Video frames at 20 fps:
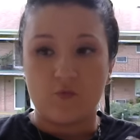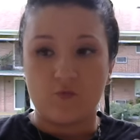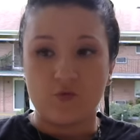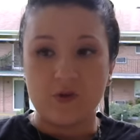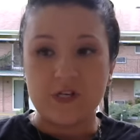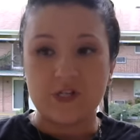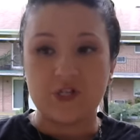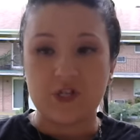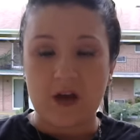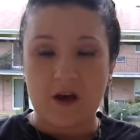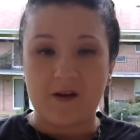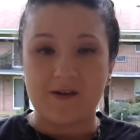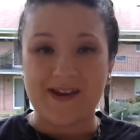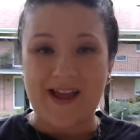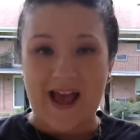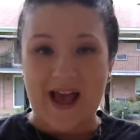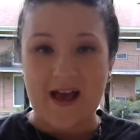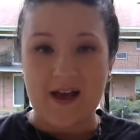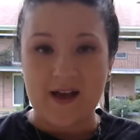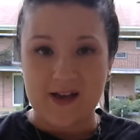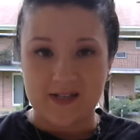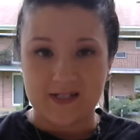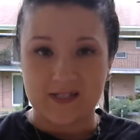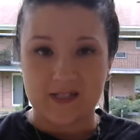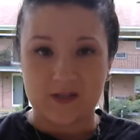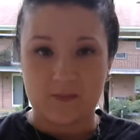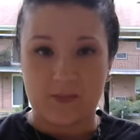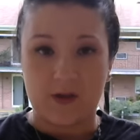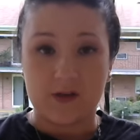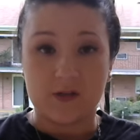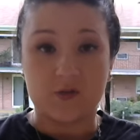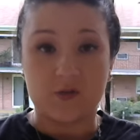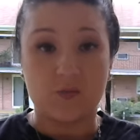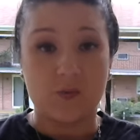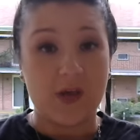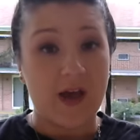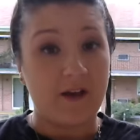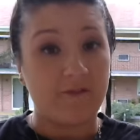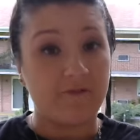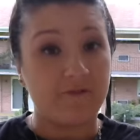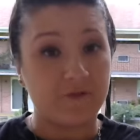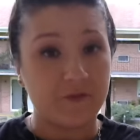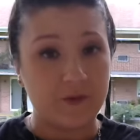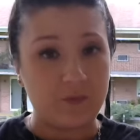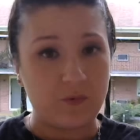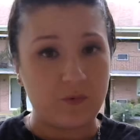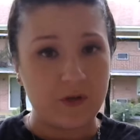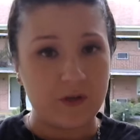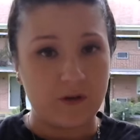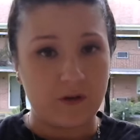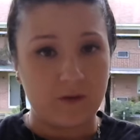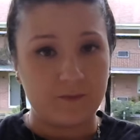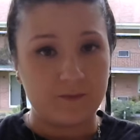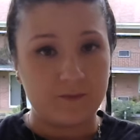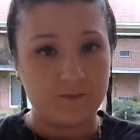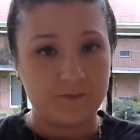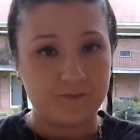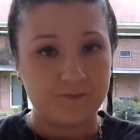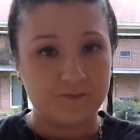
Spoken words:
reach out and ask, because we have free will.